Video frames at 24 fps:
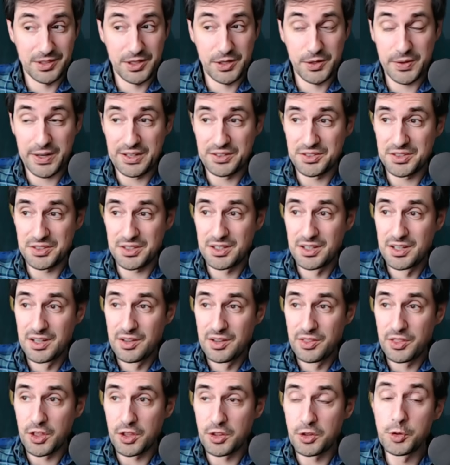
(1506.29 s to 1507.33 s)
Crazy.
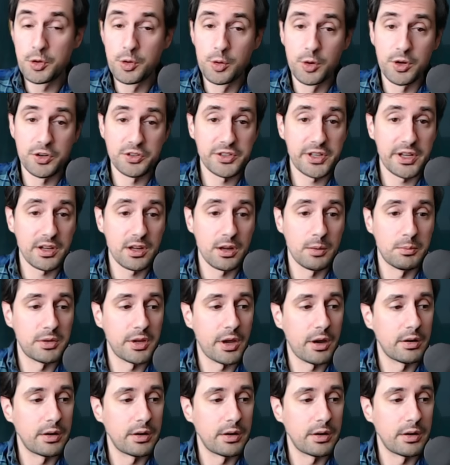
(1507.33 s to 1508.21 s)
The new core set comes